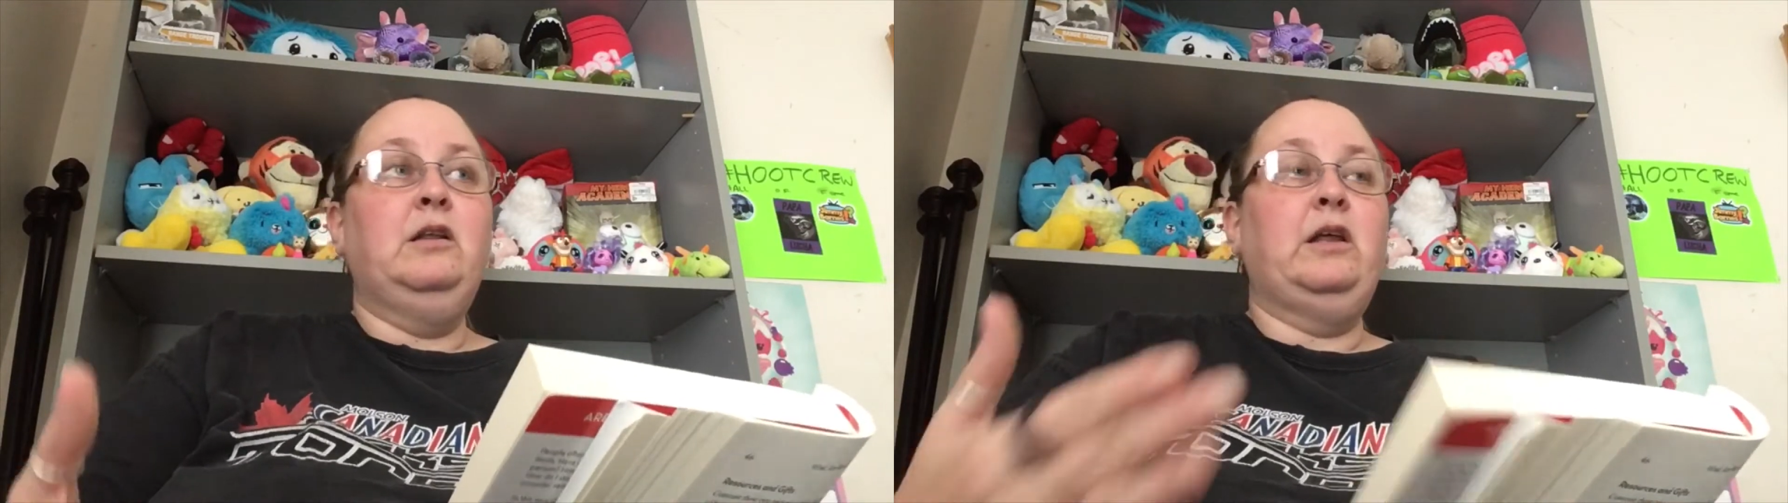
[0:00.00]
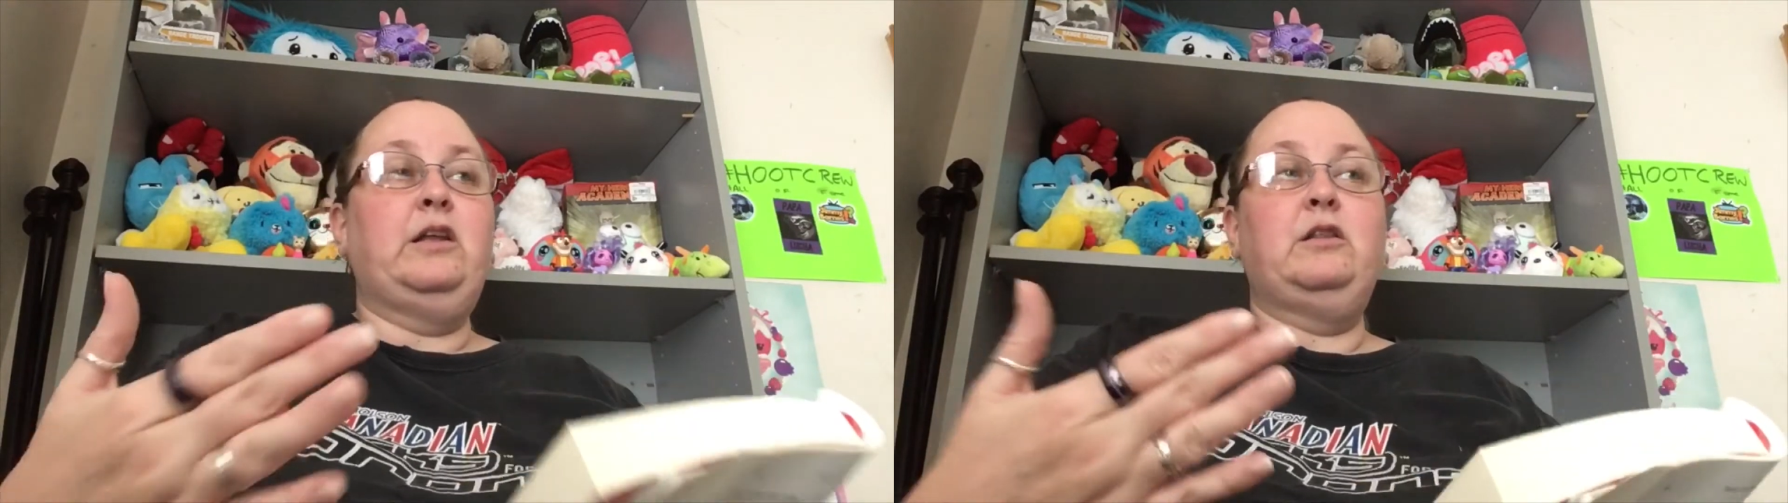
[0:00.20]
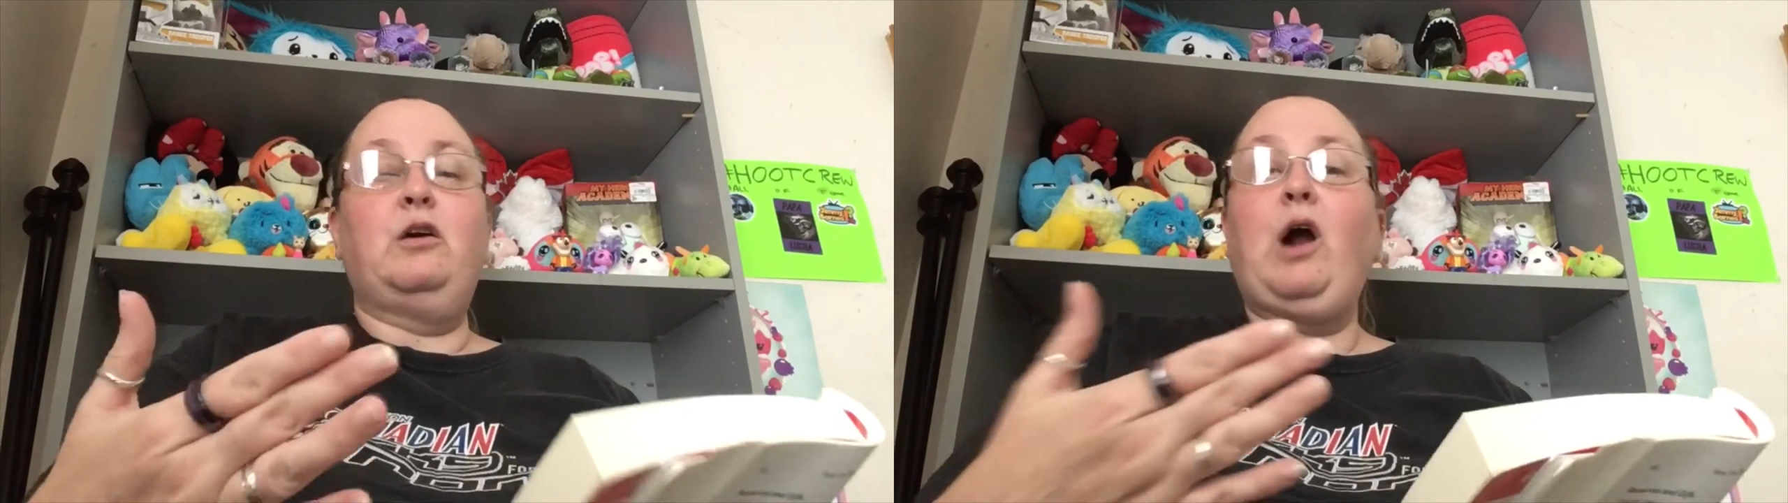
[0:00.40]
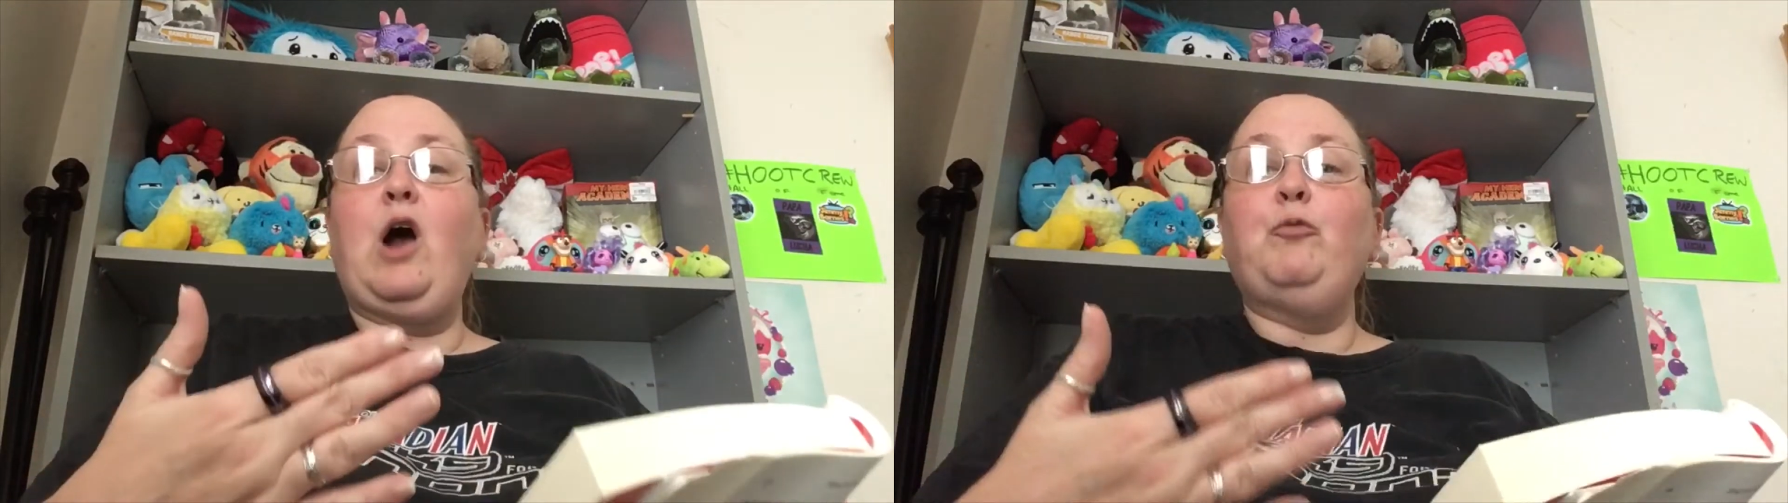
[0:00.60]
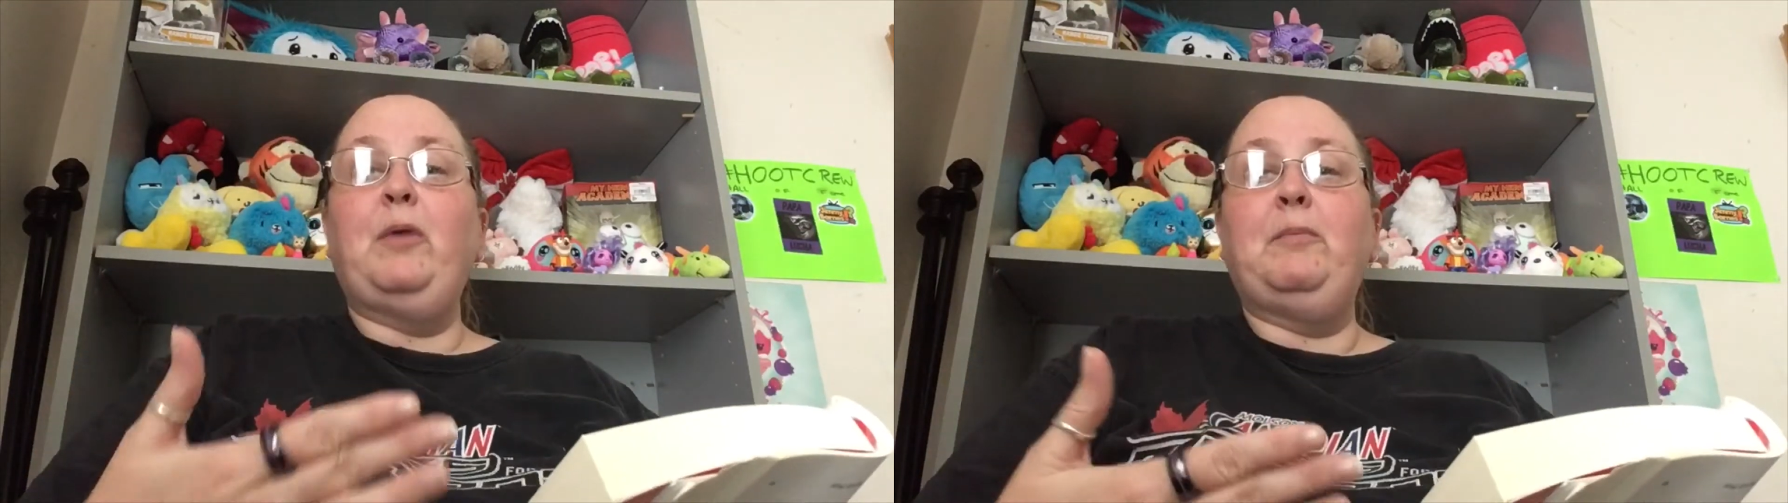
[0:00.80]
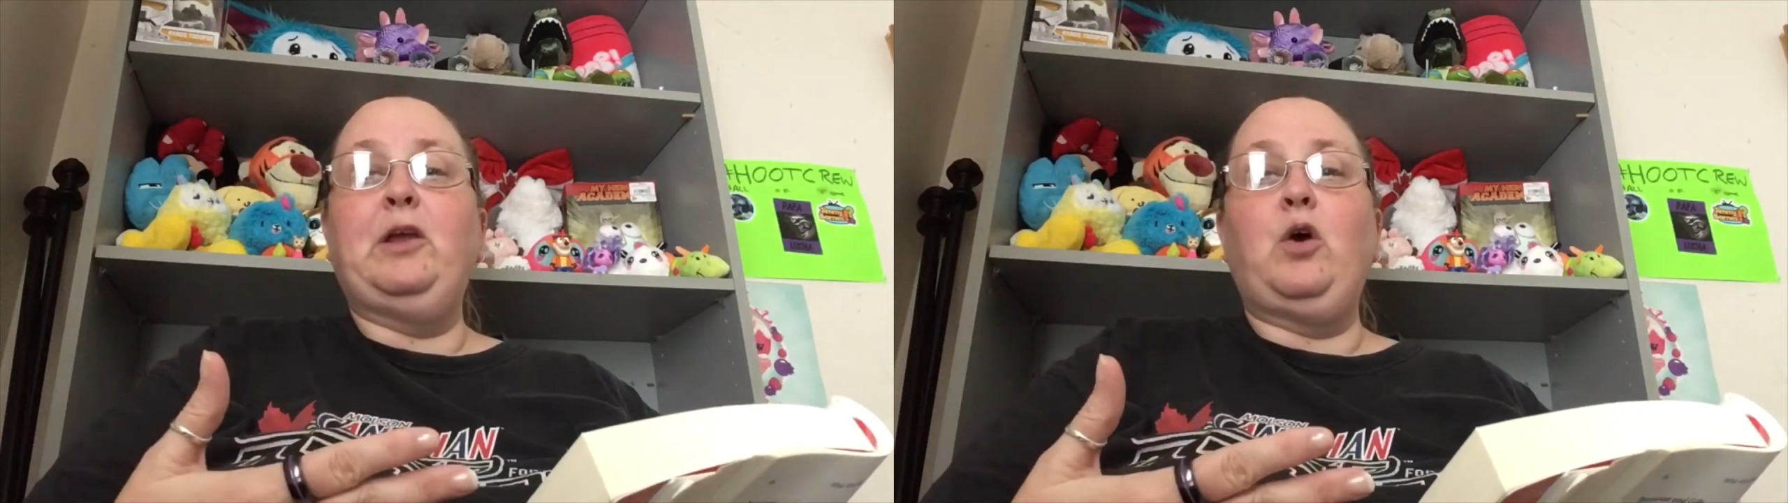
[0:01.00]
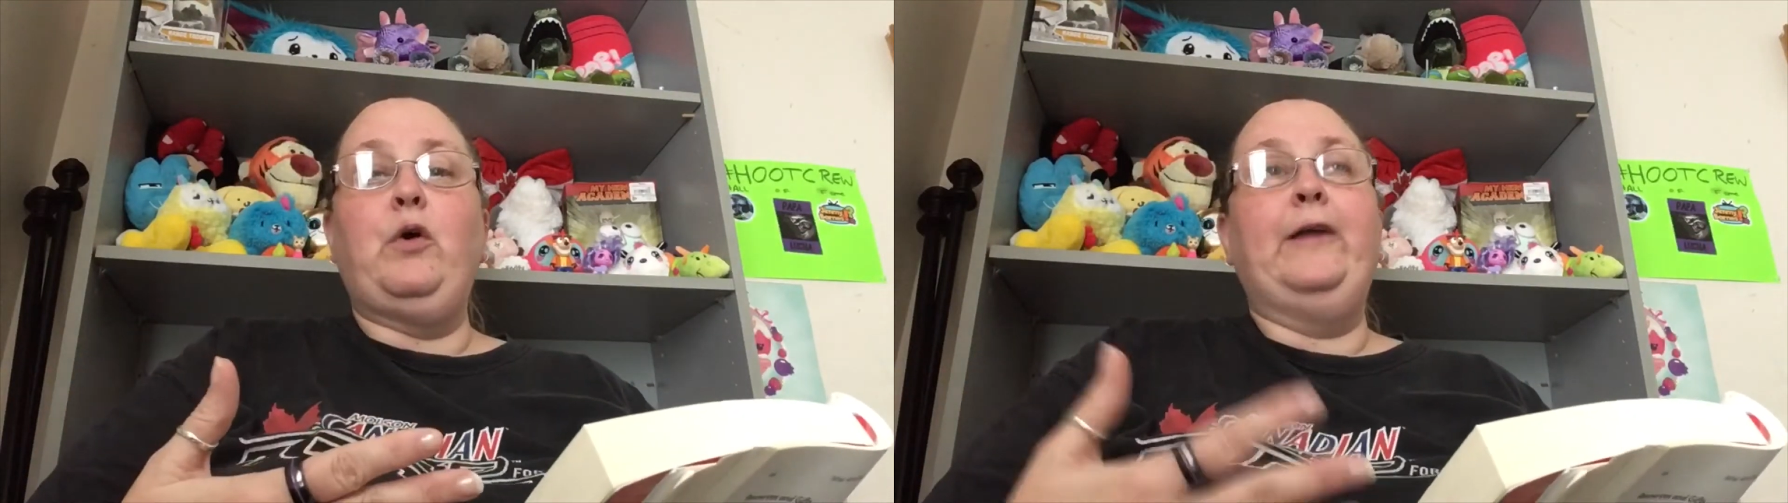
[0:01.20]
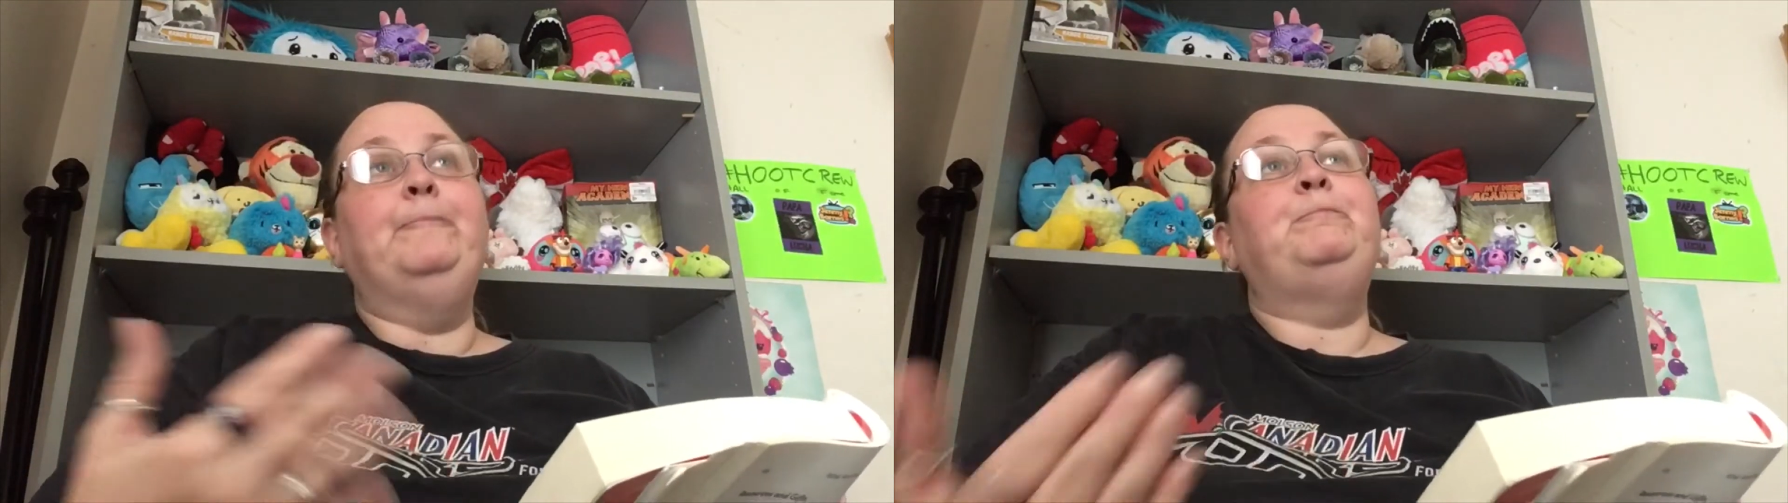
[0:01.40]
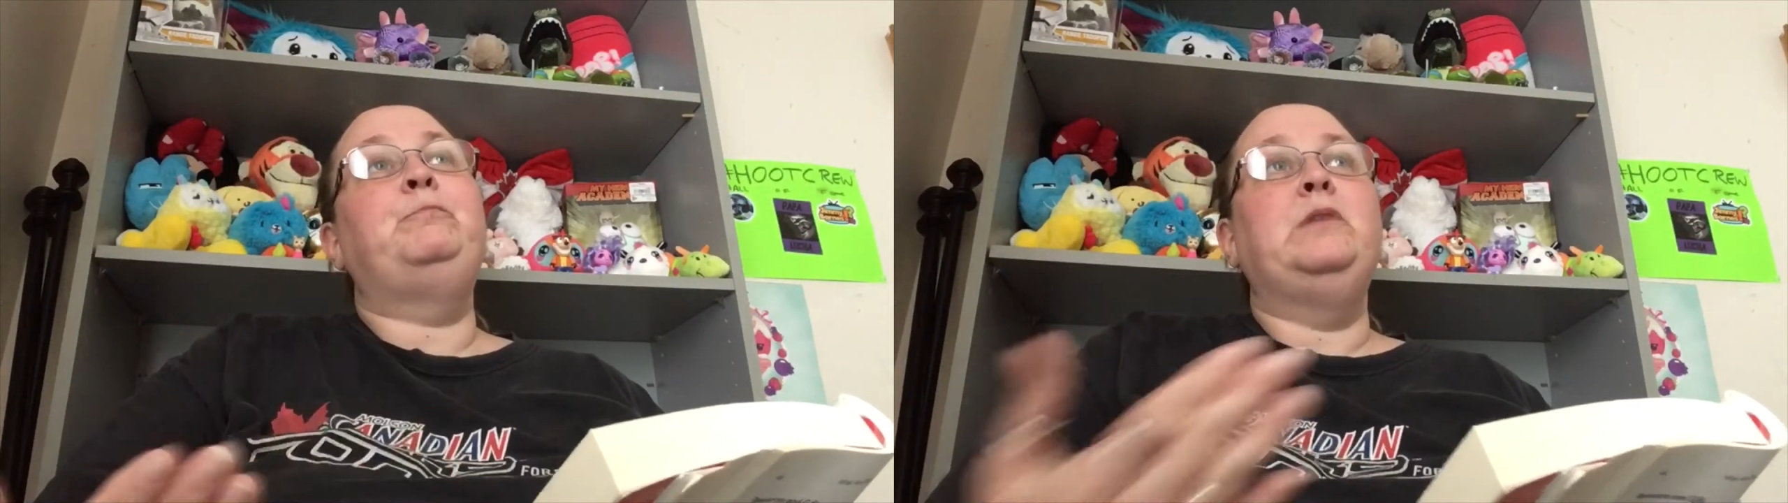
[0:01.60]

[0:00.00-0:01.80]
like the crowd may be going,